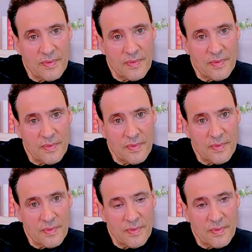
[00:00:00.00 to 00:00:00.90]

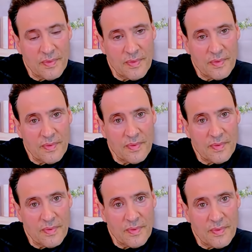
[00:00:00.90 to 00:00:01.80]

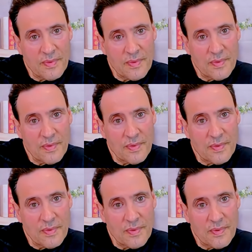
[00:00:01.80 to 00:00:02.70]

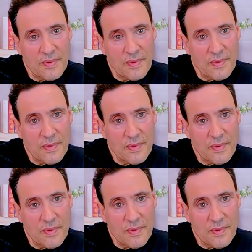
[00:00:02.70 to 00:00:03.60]

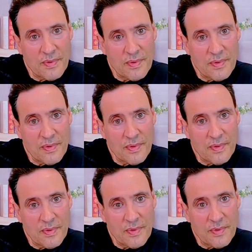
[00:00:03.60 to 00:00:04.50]

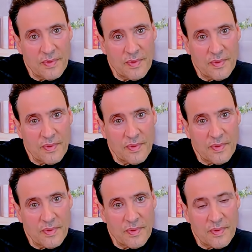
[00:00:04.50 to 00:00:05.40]

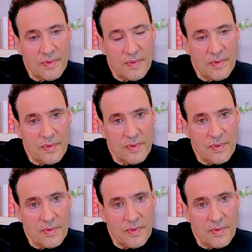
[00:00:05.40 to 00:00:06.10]
(silent)